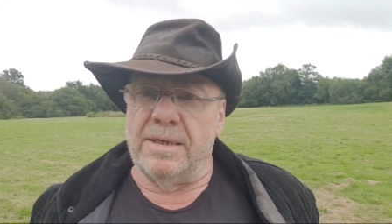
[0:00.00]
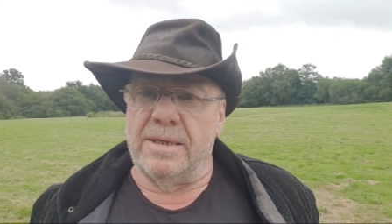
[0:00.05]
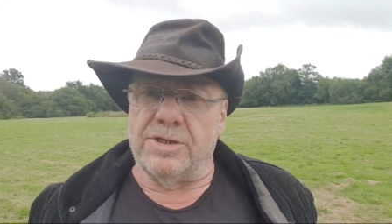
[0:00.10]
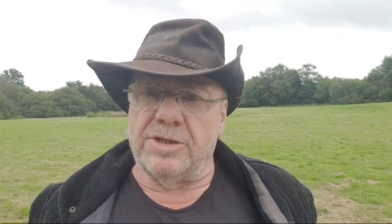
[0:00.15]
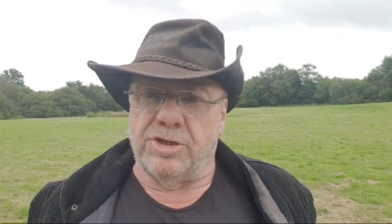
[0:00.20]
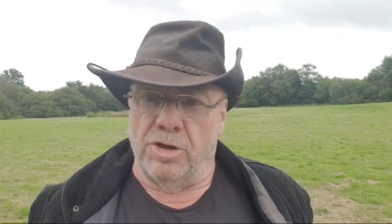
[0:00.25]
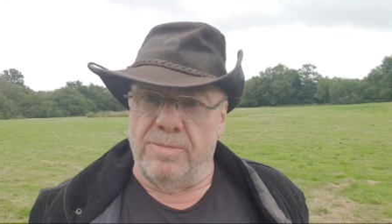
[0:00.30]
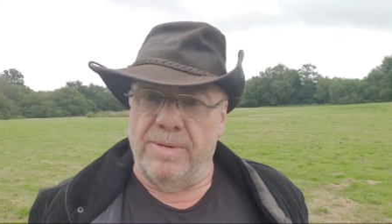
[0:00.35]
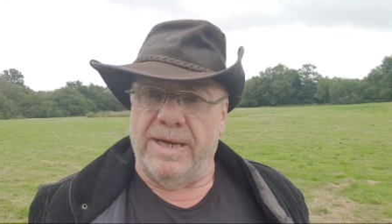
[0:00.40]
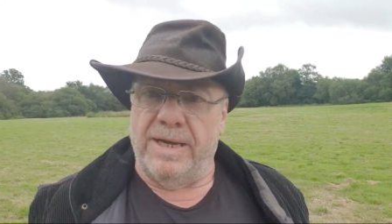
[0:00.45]

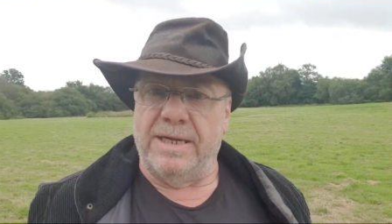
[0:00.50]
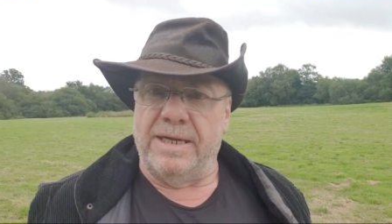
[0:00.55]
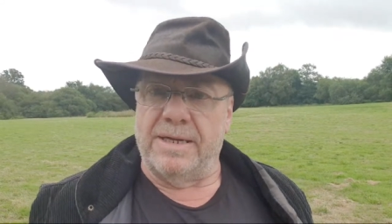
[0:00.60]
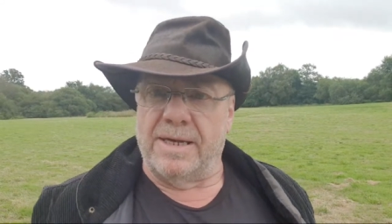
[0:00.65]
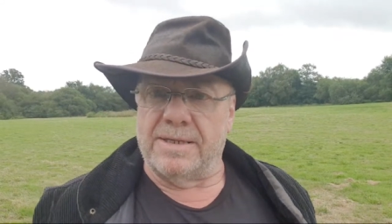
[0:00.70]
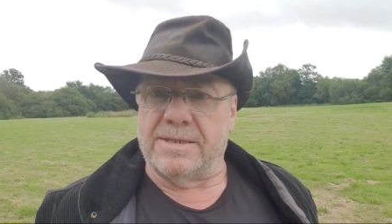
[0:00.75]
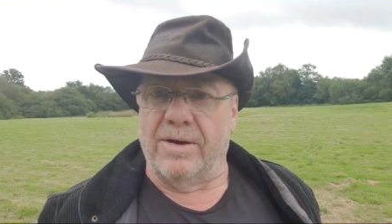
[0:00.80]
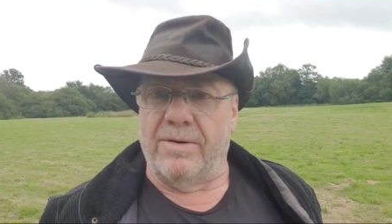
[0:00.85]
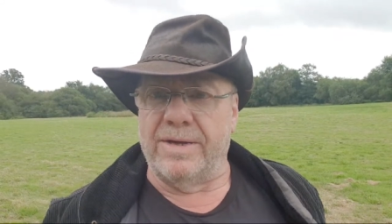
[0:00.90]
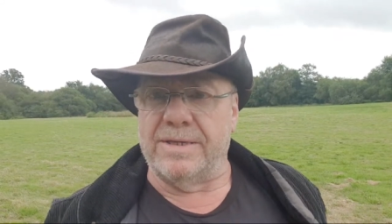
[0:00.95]
assuming he
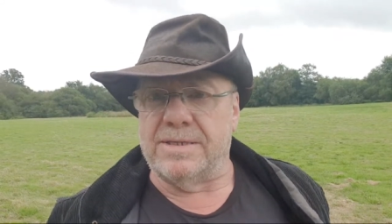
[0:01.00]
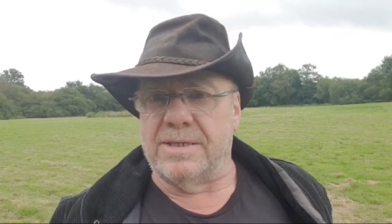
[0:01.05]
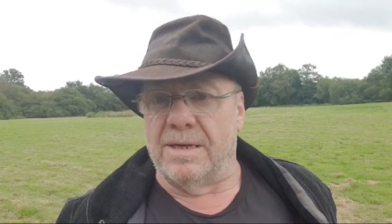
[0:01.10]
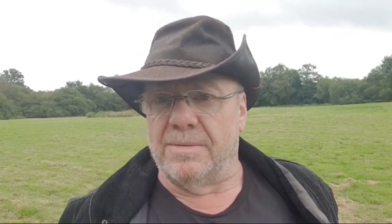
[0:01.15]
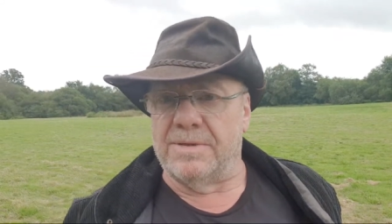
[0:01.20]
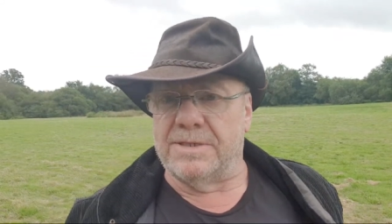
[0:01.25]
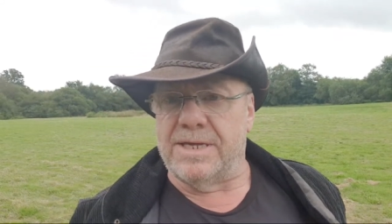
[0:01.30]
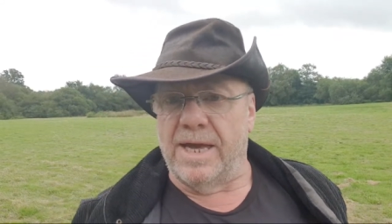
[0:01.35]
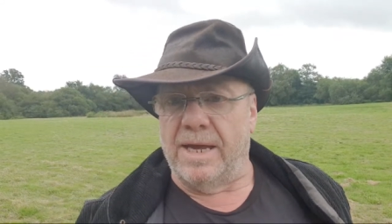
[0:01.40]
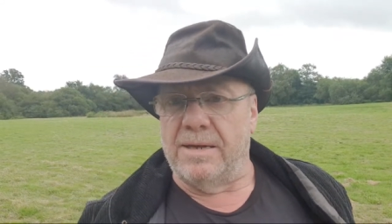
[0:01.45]
does go into
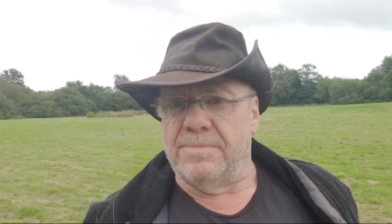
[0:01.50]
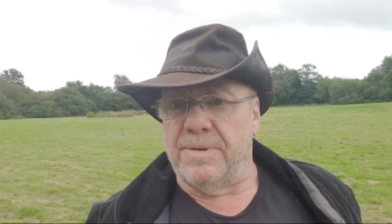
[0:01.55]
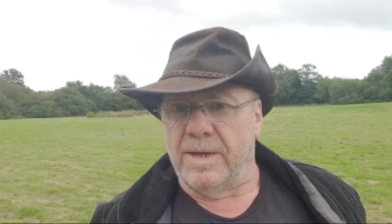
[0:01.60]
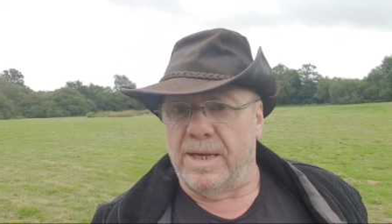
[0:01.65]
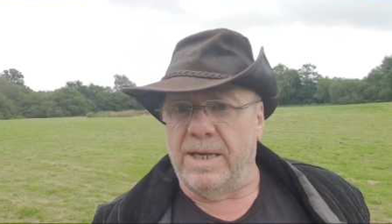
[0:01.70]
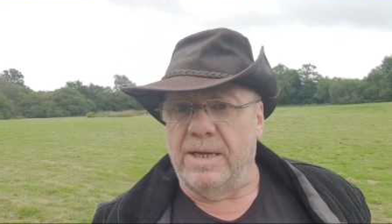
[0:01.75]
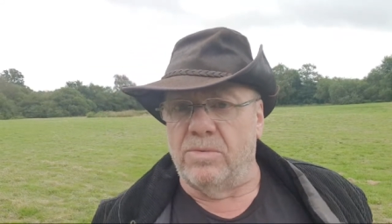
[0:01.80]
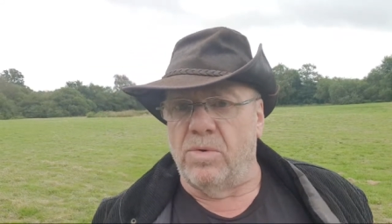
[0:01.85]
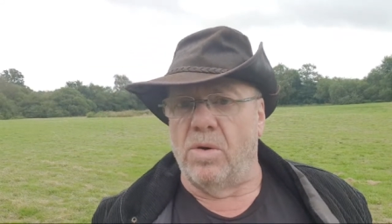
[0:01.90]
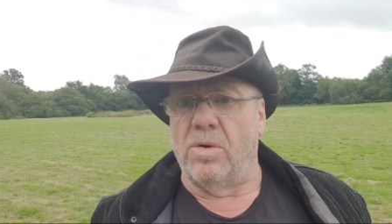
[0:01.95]
number
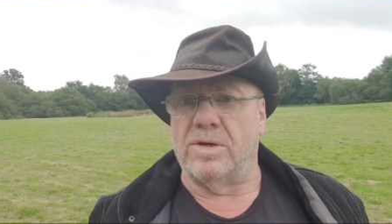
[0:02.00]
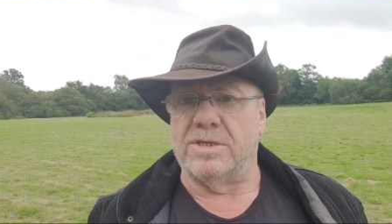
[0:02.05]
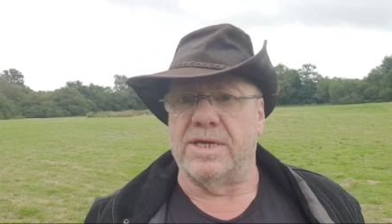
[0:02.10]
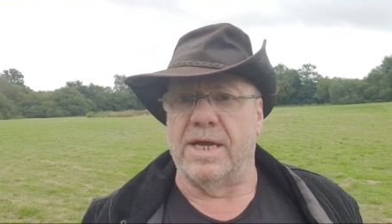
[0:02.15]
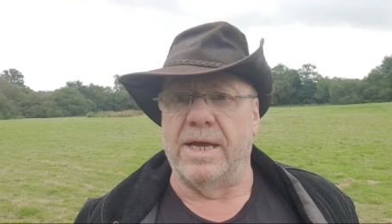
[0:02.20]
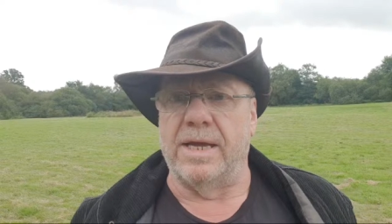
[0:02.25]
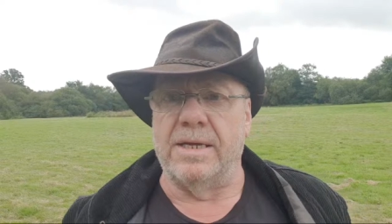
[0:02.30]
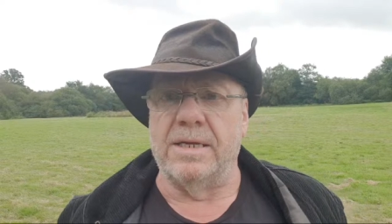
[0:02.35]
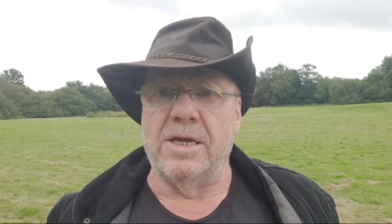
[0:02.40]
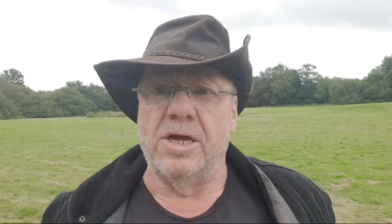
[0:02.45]
10, but he
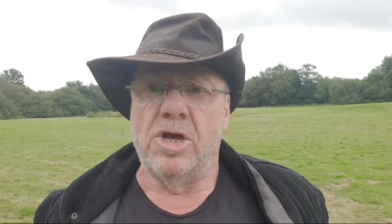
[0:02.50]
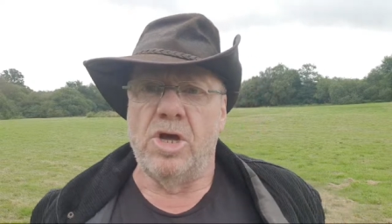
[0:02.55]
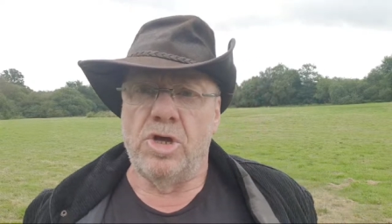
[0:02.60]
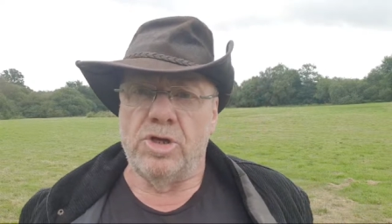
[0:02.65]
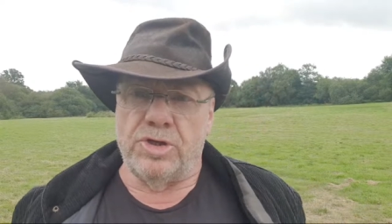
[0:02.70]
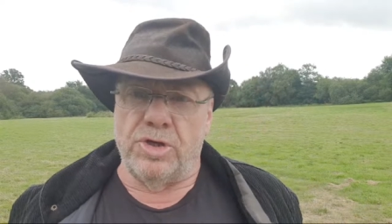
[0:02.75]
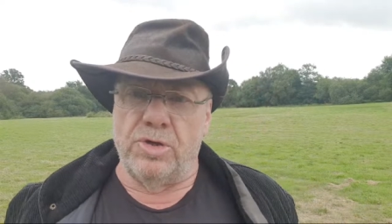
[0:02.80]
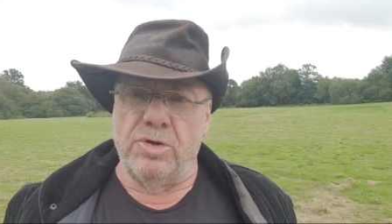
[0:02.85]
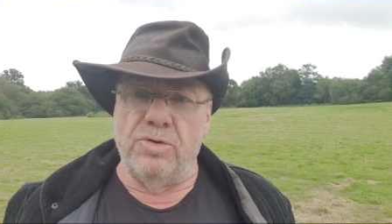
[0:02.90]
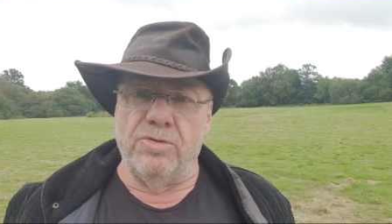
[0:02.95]
walks in
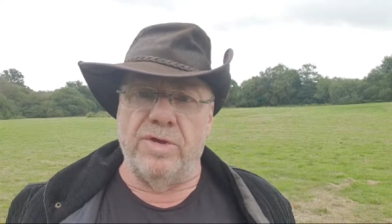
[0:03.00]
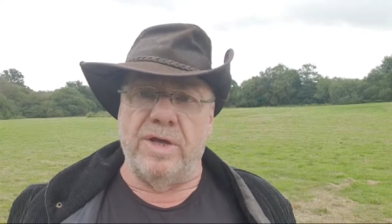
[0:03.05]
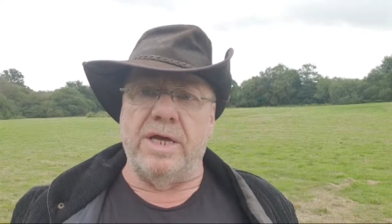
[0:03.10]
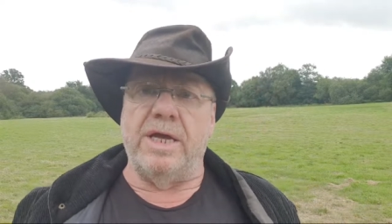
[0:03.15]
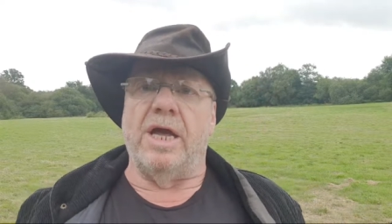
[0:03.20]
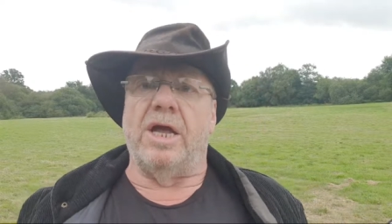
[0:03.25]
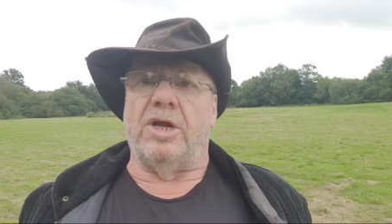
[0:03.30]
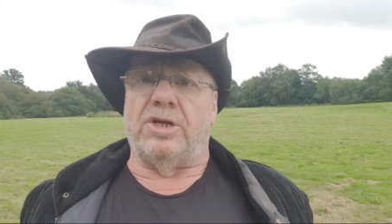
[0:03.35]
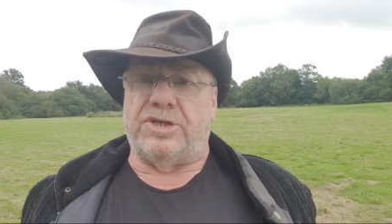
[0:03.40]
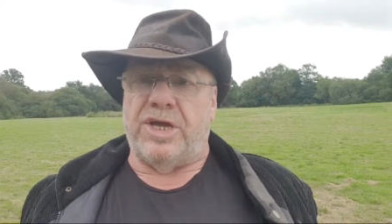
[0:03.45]
to
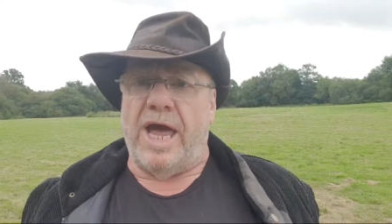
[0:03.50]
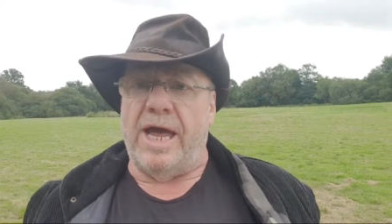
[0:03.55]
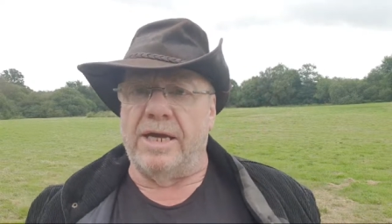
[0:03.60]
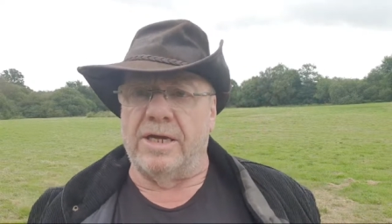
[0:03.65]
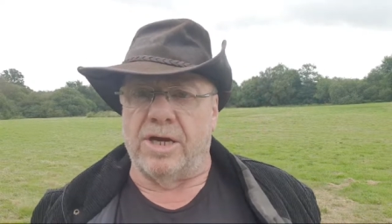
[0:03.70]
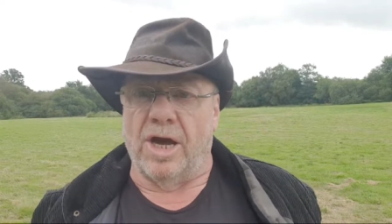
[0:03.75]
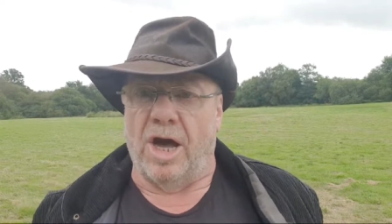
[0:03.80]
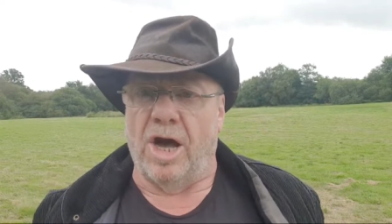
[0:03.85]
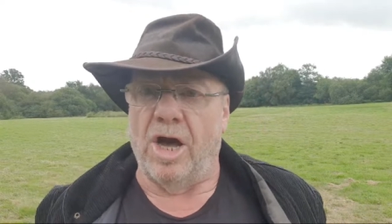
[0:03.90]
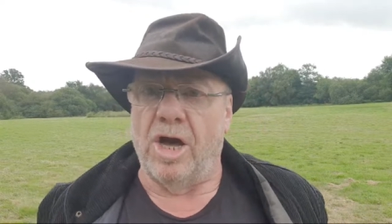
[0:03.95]
the
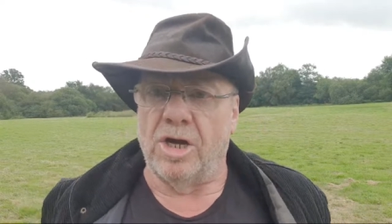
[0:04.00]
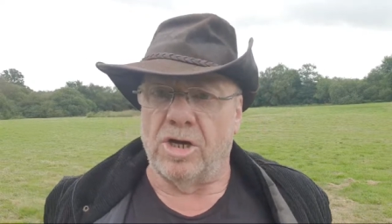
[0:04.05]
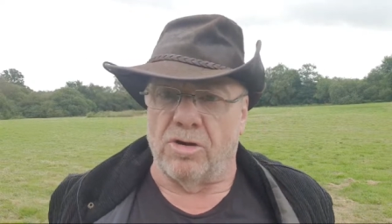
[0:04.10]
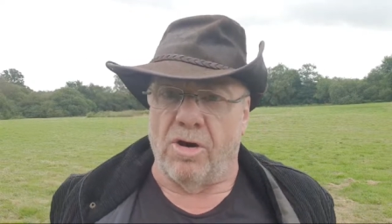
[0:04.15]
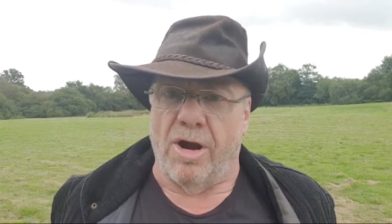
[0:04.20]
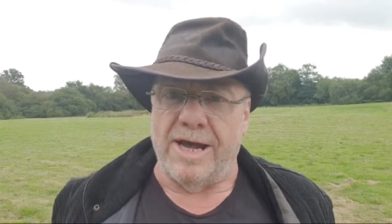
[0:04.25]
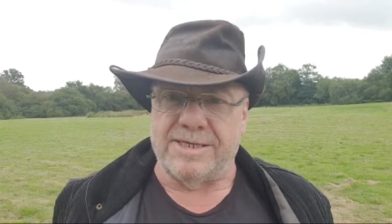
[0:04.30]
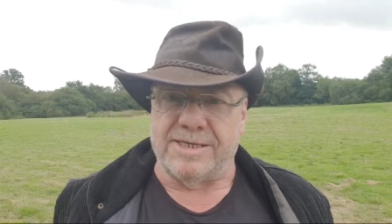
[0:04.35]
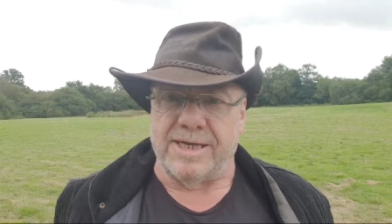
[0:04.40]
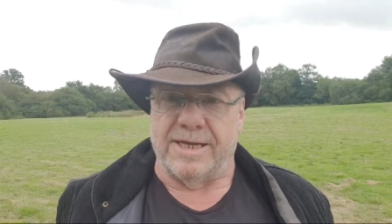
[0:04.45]
tanker
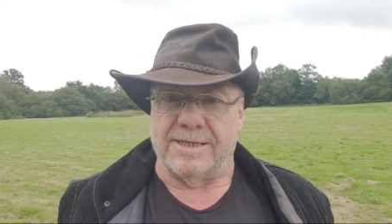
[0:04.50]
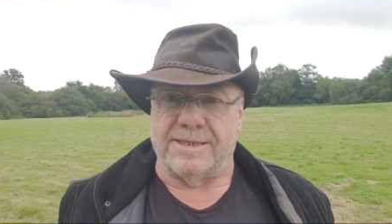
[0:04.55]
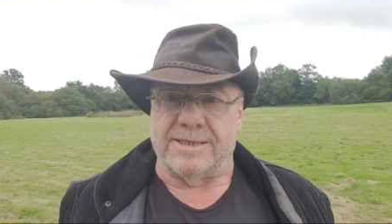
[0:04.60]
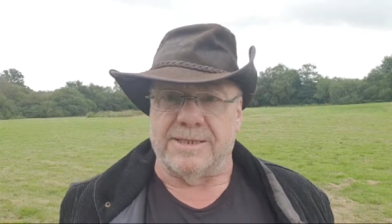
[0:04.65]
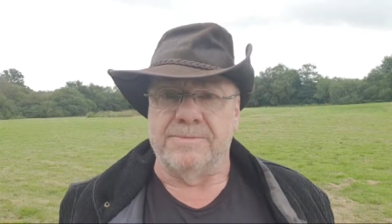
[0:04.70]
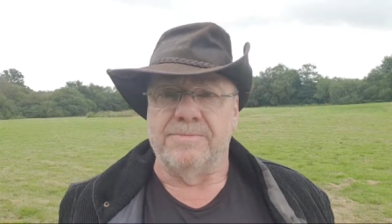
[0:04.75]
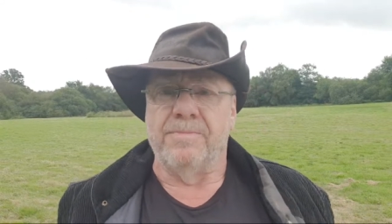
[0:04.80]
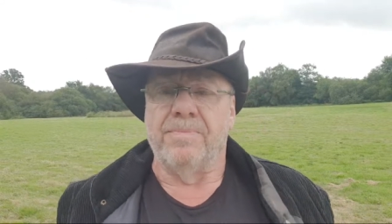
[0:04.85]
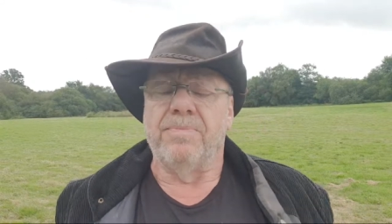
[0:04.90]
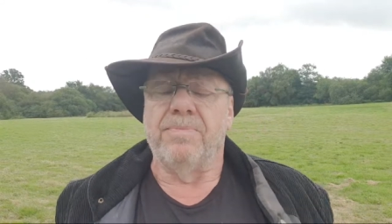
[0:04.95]

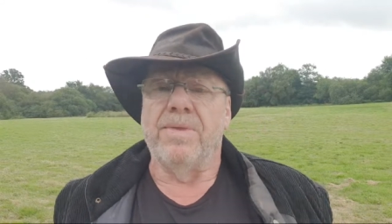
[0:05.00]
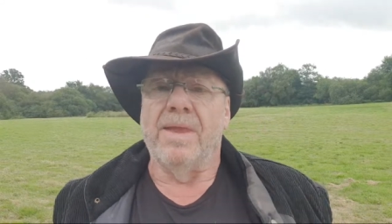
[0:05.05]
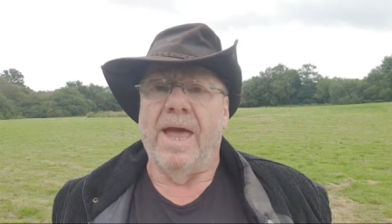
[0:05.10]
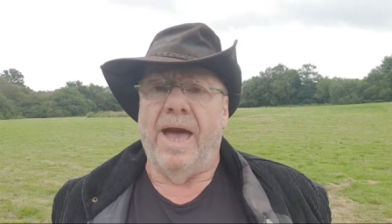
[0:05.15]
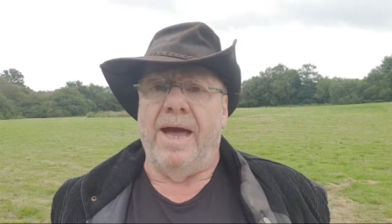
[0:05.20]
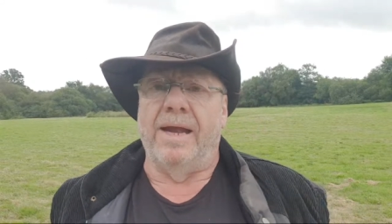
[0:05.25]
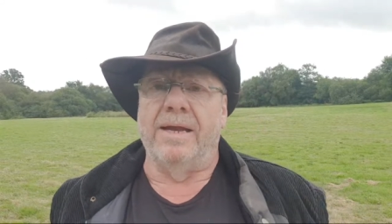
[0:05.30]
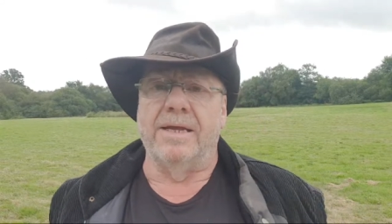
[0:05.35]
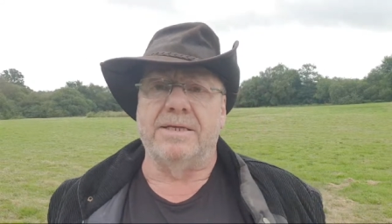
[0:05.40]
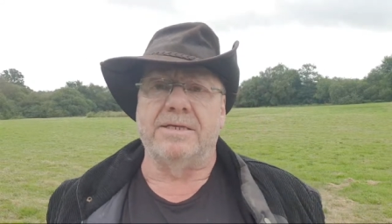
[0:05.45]
crisis.
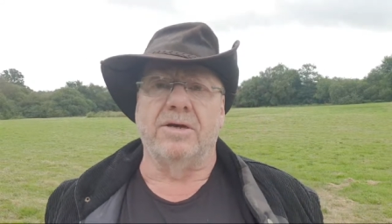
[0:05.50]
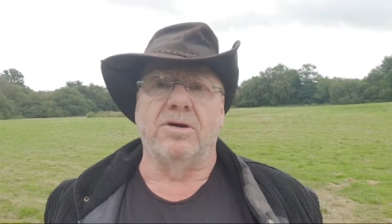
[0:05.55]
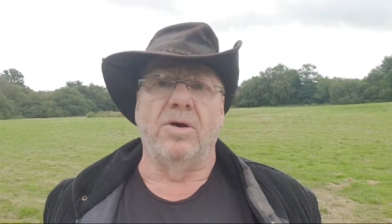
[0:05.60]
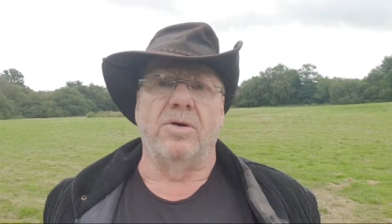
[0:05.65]
And this, of